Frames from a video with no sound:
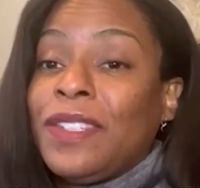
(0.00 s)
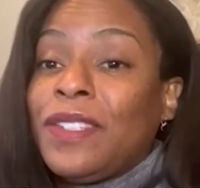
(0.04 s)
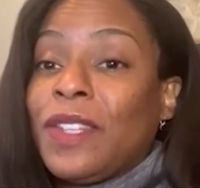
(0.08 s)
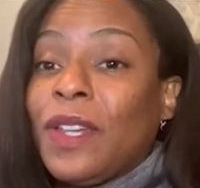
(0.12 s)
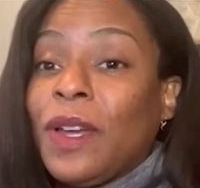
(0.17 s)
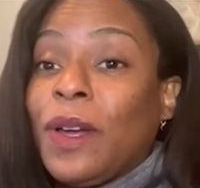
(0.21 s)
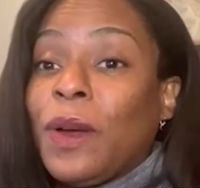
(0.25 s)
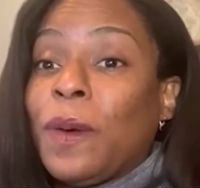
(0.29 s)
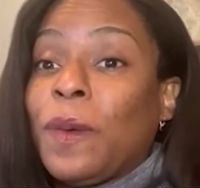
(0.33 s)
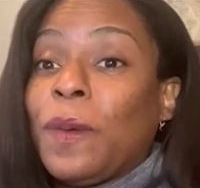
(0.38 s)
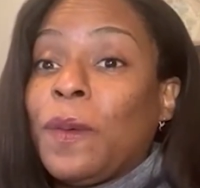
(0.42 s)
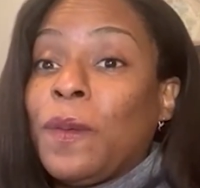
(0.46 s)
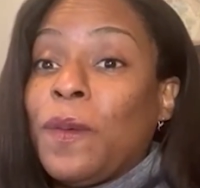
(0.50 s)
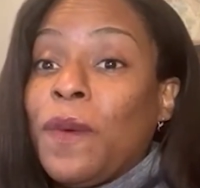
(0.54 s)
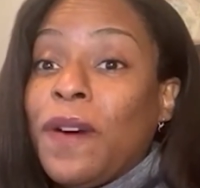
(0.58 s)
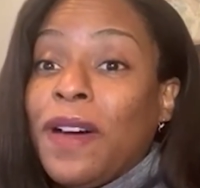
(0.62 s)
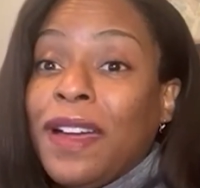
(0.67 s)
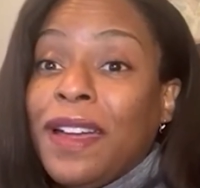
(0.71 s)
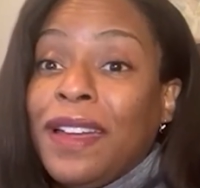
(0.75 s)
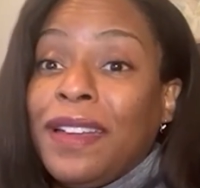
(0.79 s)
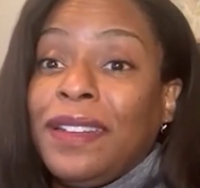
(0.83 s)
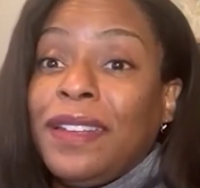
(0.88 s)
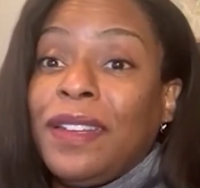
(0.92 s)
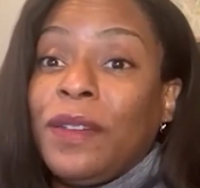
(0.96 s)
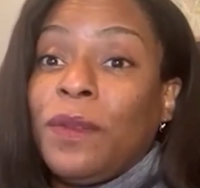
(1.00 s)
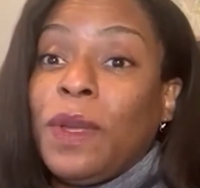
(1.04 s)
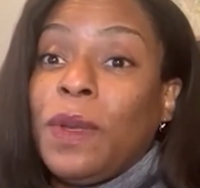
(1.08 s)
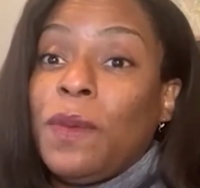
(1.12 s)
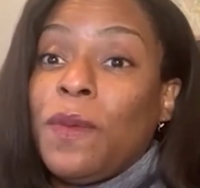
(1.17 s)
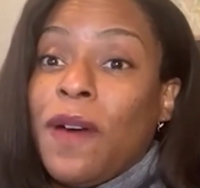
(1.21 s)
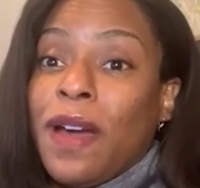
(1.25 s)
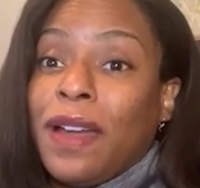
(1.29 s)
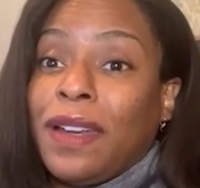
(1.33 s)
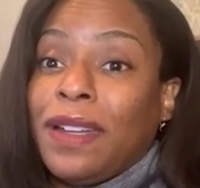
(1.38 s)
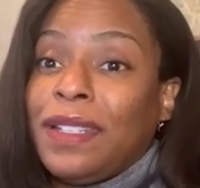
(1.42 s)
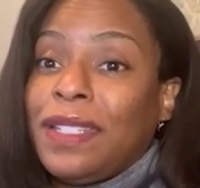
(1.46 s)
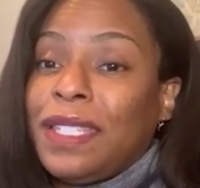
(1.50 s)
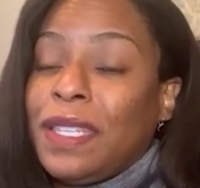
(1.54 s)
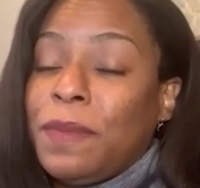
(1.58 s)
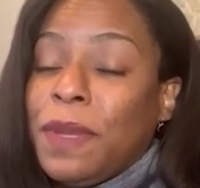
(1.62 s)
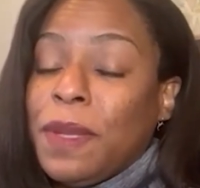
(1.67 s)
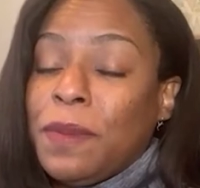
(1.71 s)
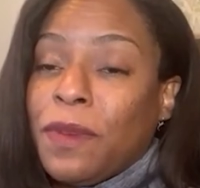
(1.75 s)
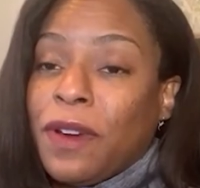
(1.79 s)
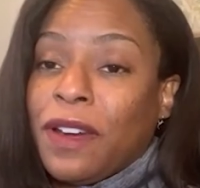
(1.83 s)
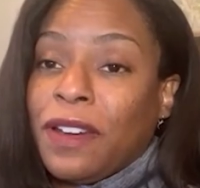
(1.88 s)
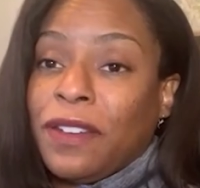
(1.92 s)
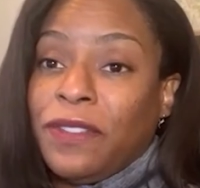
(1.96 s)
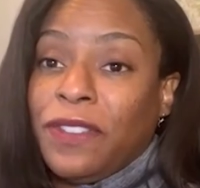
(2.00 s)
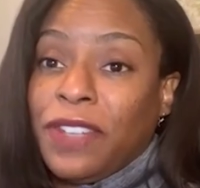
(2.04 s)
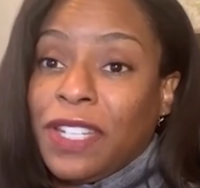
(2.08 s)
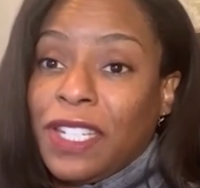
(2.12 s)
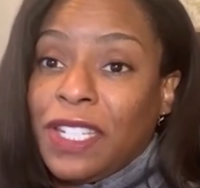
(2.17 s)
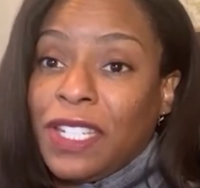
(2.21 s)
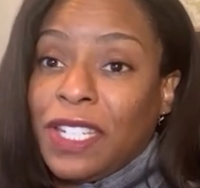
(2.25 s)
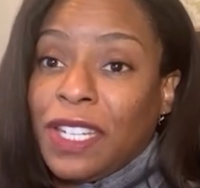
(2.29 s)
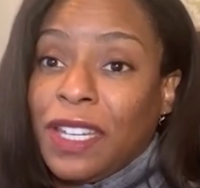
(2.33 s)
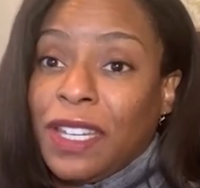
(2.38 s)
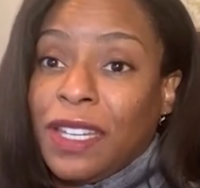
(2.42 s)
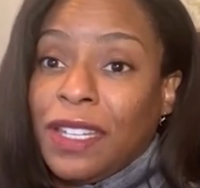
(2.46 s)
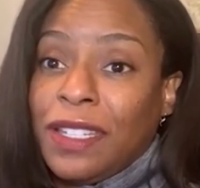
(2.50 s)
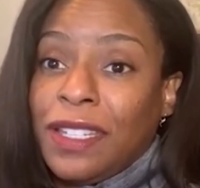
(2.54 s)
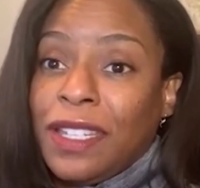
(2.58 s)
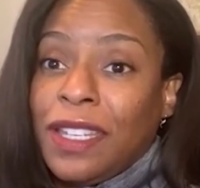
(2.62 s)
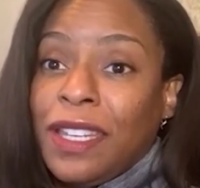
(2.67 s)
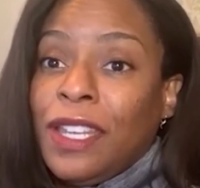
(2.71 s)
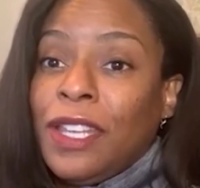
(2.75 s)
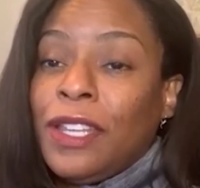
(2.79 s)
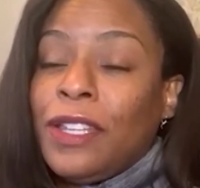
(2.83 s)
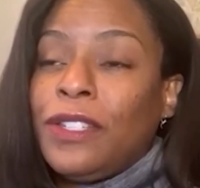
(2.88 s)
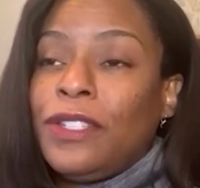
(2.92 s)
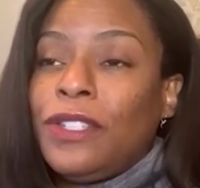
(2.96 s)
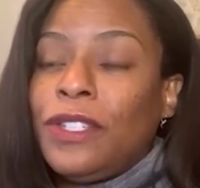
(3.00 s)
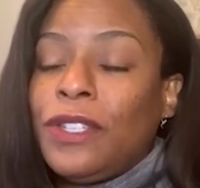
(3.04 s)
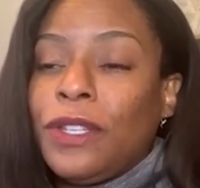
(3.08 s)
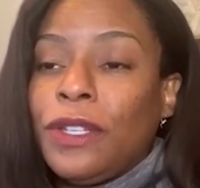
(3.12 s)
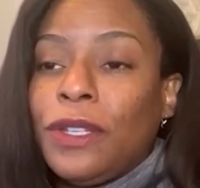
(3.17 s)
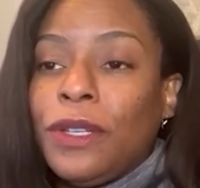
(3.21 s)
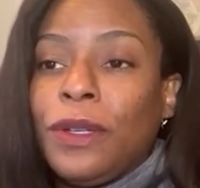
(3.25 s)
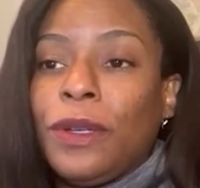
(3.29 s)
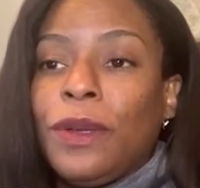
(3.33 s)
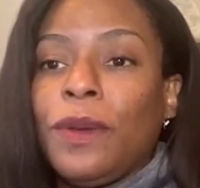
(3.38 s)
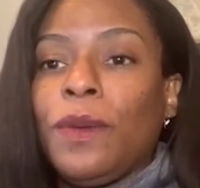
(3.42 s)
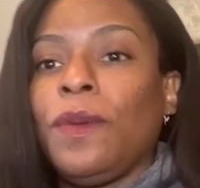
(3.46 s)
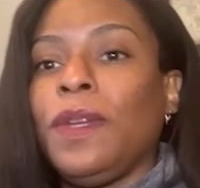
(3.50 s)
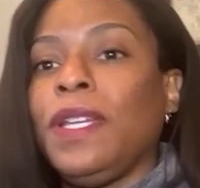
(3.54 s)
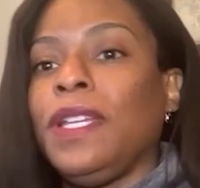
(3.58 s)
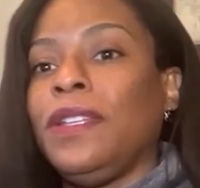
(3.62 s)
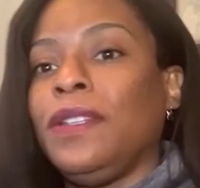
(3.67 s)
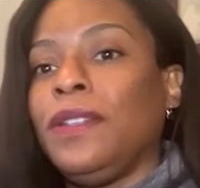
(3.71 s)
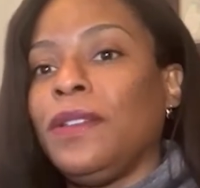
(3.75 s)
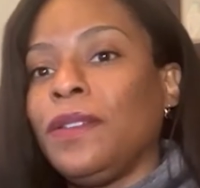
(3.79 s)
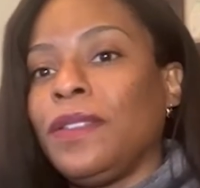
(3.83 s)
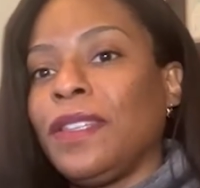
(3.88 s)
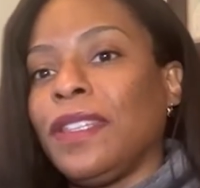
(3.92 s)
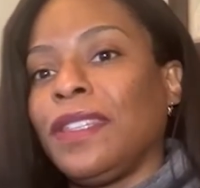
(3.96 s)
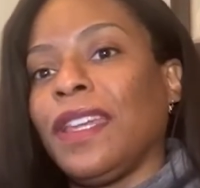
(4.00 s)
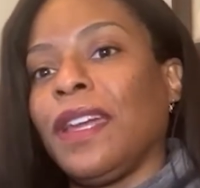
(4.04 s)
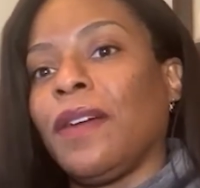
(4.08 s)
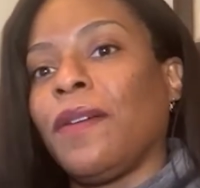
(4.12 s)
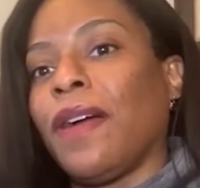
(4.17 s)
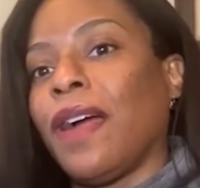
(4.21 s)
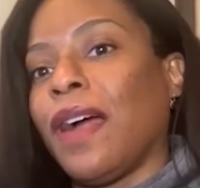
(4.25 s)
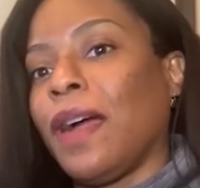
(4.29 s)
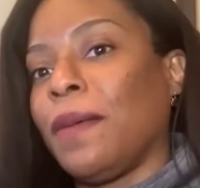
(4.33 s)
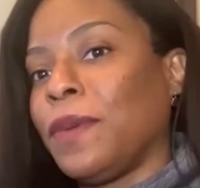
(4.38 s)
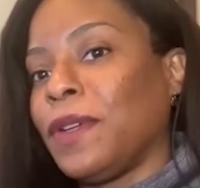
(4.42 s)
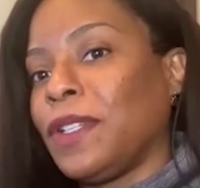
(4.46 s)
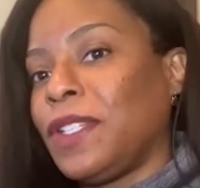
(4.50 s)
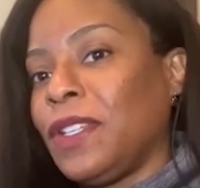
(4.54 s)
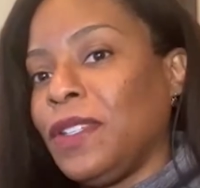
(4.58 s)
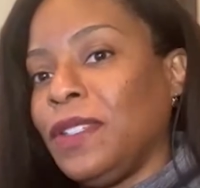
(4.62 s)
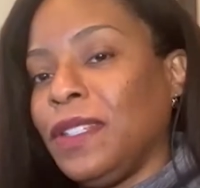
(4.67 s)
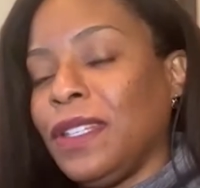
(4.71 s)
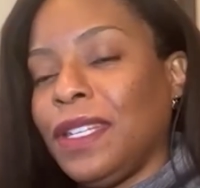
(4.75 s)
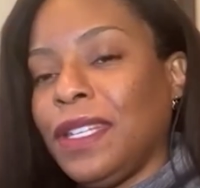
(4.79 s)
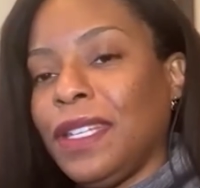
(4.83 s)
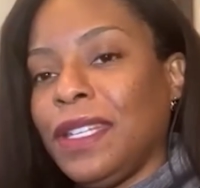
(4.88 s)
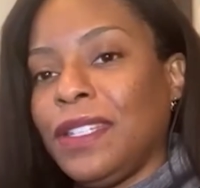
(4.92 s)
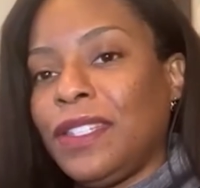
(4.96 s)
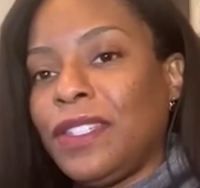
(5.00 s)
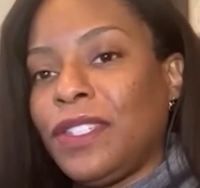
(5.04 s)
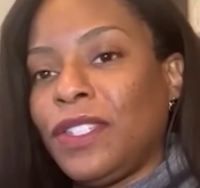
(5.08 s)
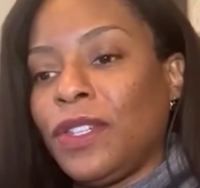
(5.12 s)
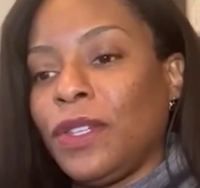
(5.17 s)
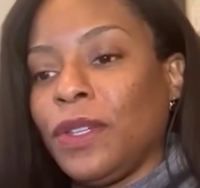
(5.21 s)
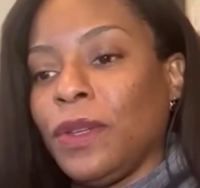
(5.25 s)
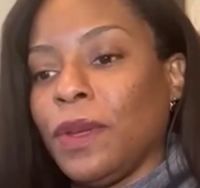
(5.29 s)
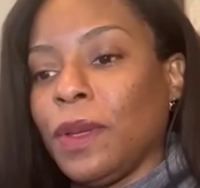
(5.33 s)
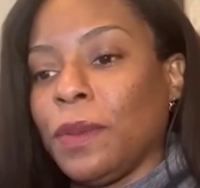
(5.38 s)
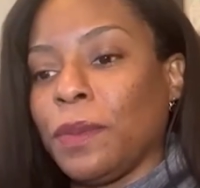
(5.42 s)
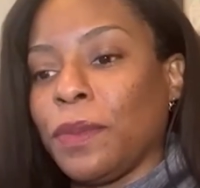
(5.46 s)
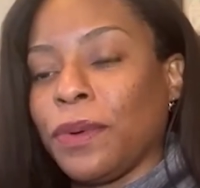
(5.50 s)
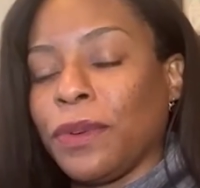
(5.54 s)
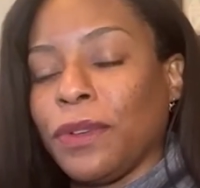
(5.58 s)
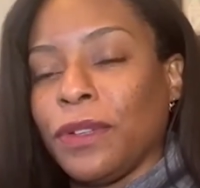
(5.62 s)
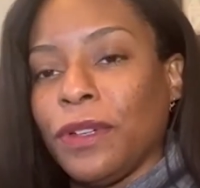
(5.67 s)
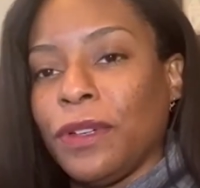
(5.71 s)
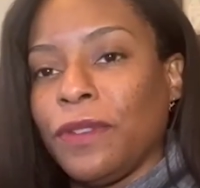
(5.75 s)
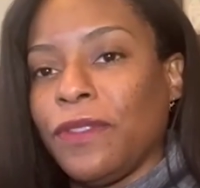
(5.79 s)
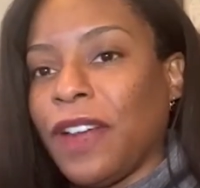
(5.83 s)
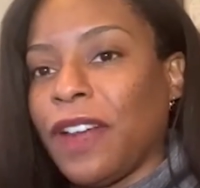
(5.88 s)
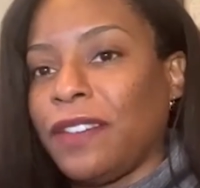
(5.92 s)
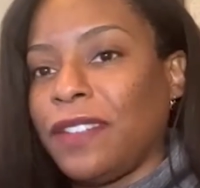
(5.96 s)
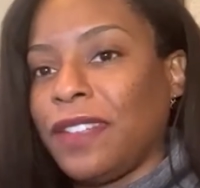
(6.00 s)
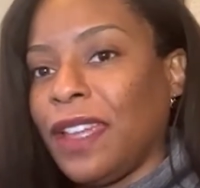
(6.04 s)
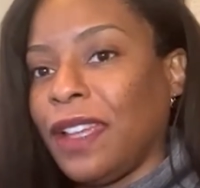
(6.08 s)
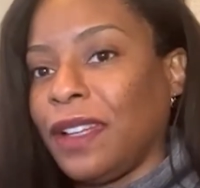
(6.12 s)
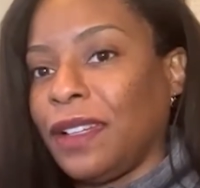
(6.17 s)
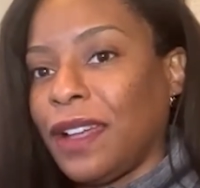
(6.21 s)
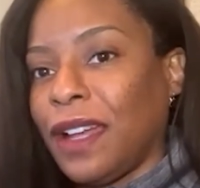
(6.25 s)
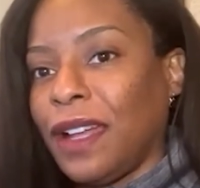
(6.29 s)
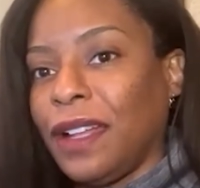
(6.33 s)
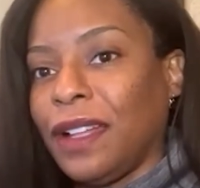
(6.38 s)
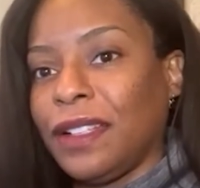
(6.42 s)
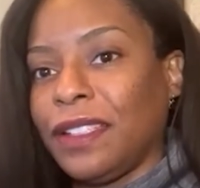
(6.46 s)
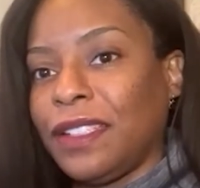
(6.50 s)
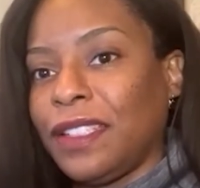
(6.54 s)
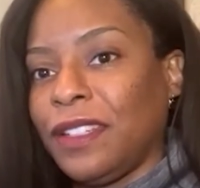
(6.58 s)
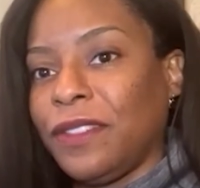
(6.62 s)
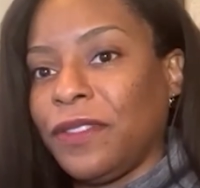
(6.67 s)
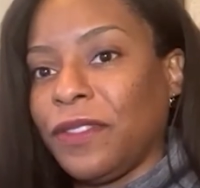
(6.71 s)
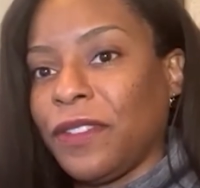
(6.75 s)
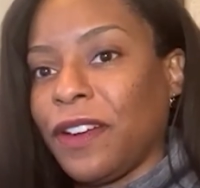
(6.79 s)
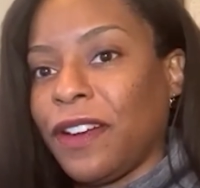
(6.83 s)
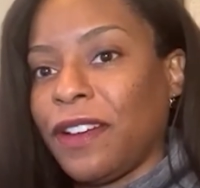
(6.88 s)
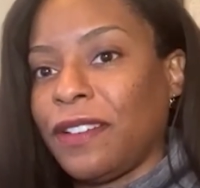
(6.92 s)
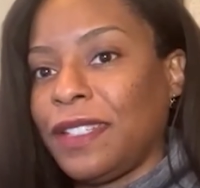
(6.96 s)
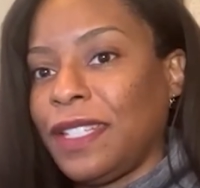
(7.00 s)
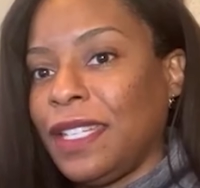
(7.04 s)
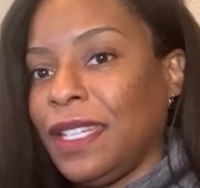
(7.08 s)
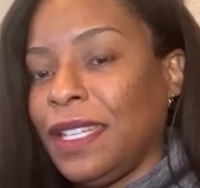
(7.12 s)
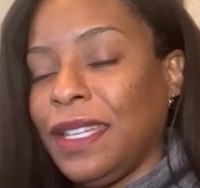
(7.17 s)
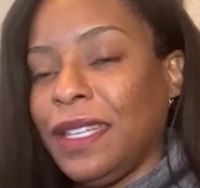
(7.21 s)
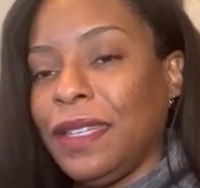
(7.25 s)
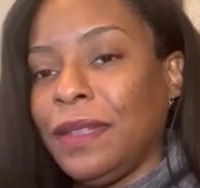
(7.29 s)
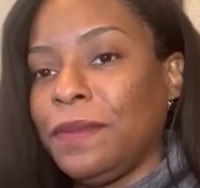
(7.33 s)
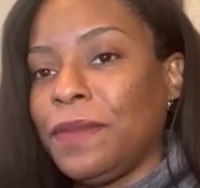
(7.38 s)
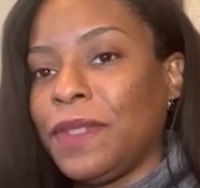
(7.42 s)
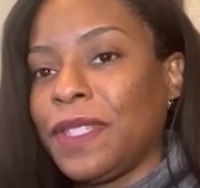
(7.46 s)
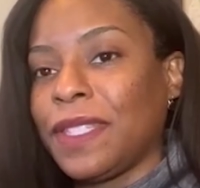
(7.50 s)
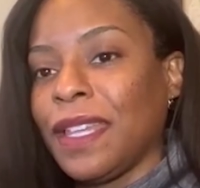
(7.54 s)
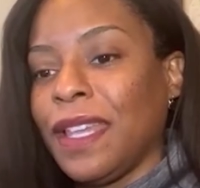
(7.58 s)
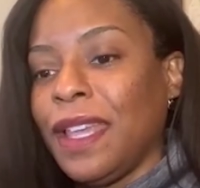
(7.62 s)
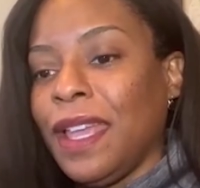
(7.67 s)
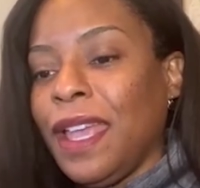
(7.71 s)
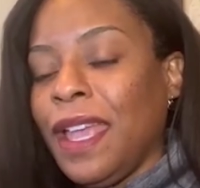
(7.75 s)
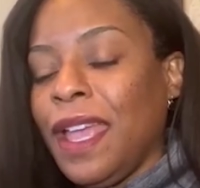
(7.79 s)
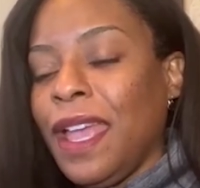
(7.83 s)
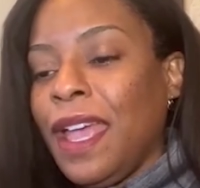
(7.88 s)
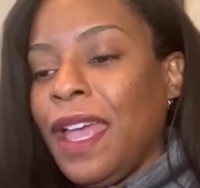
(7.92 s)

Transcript: So 1, we wanted to be more efficient. 2, we knew that there were opportunities to improve our technology for our teams.